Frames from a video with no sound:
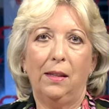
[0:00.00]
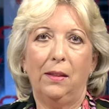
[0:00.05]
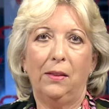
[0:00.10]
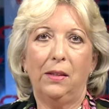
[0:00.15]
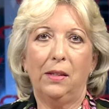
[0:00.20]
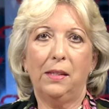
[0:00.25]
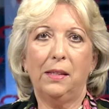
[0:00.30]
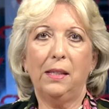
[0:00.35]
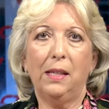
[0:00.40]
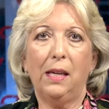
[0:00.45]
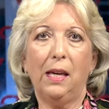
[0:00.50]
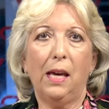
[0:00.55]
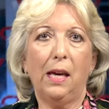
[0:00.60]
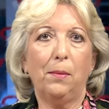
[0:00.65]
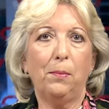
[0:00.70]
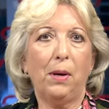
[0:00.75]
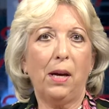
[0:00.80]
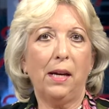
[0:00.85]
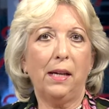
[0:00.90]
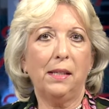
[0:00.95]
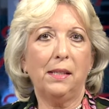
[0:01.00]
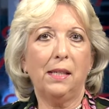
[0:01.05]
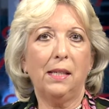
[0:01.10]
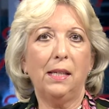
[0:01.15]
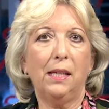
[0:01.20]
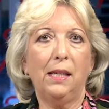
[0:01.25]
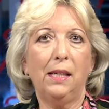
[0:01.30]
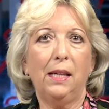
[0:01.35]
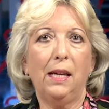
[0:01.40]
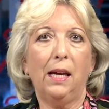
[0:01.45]
The
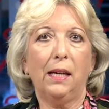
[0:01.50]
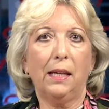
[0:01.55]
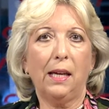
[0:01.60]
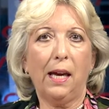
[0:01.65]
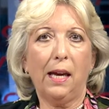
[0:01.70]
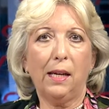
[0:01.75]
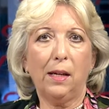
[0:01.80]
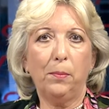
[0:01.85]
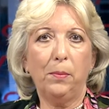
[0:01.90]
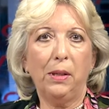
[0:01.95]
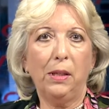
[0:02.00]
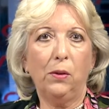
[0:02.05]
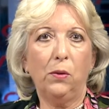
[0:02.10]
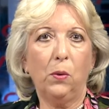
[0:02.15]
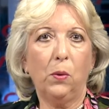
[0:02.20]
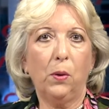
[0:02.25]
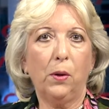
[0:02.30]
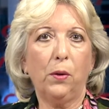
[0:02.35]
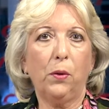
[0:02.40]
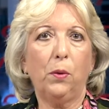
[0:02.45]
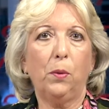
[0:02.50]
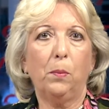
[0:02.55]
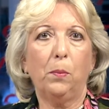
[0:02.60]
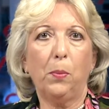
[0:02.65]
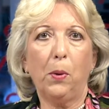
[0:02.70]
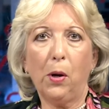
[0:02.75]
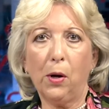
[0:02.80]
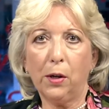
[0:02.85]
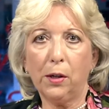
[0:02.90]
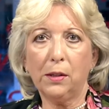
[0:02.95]
CMIT Academy North,
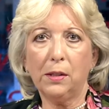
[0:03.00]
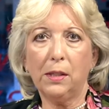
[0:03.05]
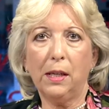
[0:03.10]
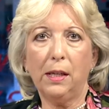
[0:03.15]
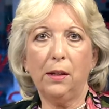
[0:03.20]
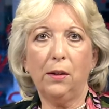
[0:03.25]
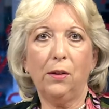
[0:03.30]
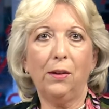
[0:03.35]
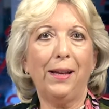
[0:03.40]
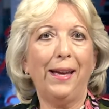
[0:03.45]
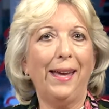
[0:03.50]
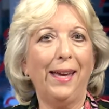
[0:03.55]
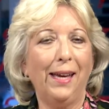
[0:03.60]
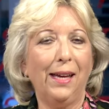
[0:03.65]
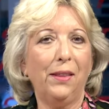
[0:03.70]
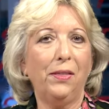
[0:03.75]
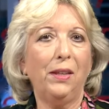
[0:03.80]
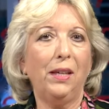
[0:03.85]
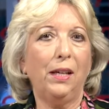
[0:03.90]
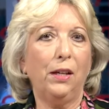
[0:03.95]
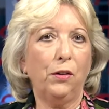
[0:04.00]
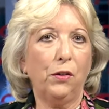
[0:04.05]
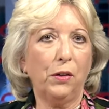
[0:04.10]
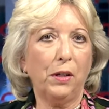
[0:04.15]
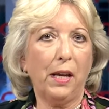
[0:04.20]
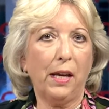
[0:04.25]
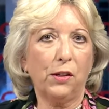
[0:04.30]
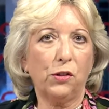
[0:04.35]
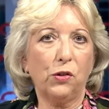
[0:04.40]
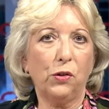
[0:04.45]
Parkdale, and the
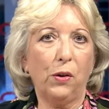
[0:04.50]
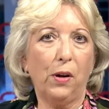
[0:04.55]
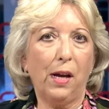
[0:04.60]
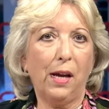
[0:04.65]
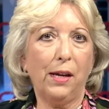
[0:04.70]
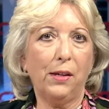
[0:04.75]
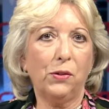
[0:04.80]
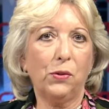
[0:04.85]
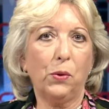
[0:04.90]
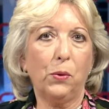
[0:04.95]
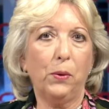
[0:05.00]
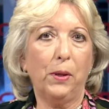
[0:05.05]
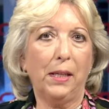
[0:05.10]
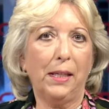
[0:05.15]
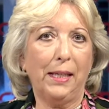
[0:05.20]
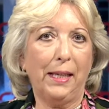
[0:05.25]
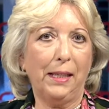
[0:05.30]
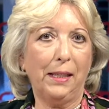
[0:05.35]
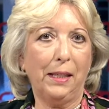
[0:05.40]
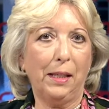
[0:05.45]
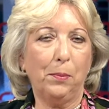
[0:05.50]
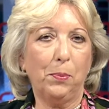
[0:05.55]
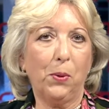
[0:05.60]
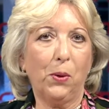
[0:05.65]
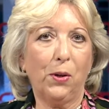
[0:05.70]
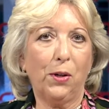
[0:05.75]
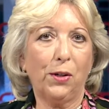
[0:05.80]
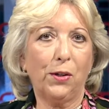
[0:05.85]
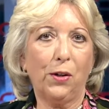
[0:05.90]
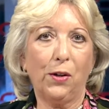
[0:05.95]
International High School at Langley
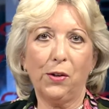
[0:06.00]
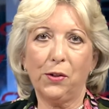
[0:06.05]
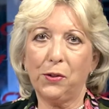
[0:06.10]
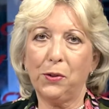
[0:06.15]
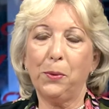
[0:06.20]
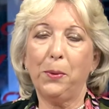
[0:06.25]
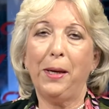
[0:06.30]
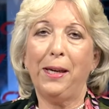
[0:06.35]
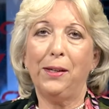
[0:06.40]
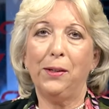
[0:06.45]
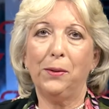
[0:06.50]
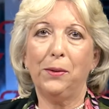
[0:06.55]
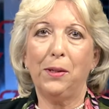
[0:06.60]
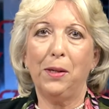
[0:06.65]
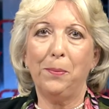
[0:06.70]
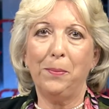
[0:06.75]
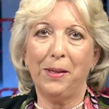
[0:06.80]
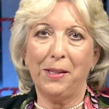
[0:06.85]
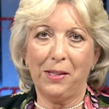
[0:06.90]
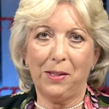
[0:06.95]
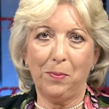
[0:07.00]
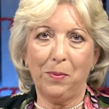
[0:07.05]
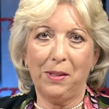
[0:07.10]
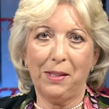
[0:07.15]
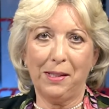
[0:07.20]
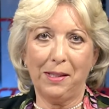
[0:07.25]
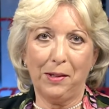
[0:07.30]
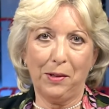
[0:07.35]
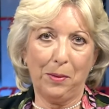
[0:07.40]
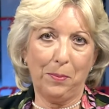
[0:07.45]
Park also held commencement
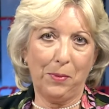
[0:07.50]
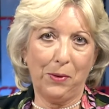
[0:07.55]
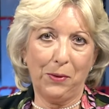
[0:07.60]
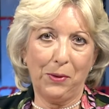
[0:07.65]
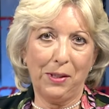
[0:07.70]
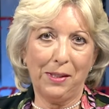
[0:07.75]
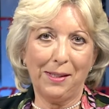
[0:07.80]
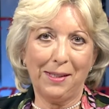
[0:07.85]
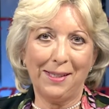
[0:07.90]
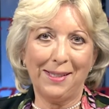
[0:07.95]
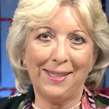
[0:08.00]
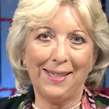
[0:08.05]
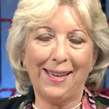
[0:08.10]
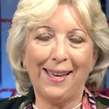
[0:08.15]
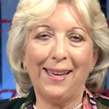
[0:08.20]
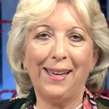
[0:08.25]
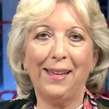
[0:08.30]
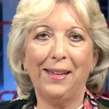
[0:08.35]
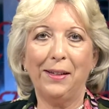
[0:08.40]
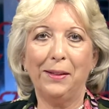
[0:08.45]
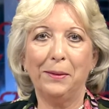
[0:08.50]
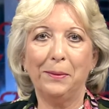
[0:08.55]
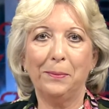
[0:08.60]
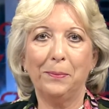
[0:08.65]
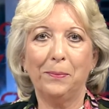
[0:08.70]
ceremonies today.